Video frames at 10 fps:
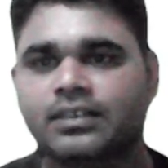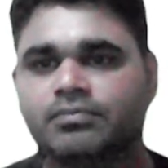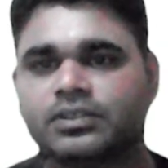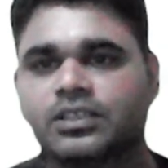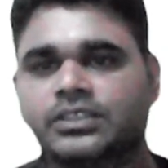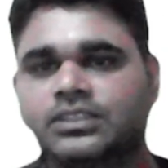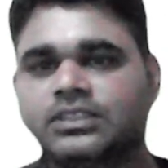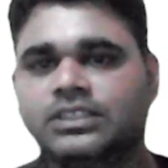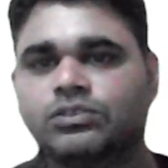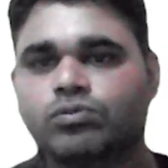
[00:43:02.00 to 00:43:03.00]
because
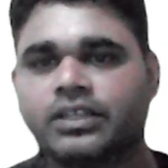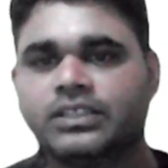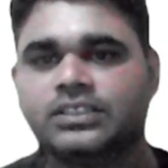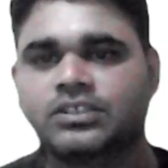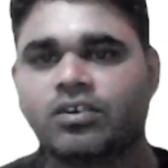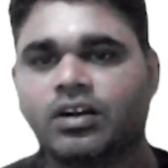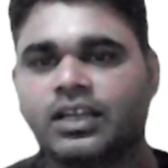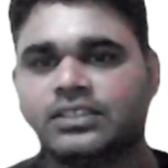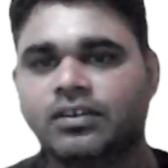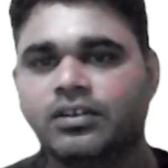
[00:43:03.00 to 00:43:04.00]
this one is called
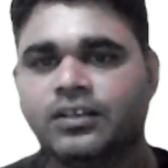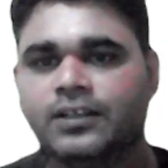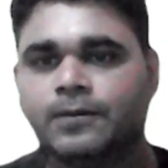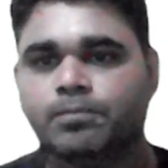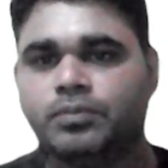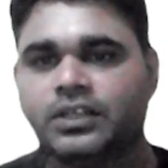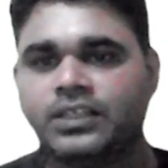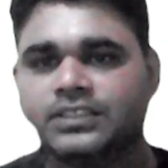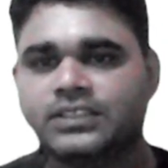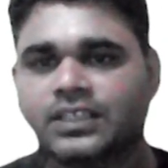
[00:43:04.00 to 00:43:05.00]
as the
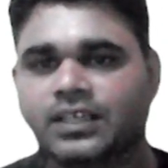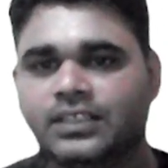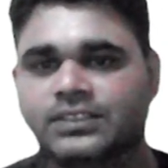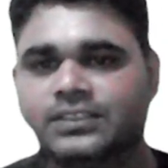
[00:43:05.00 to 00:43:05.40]
British English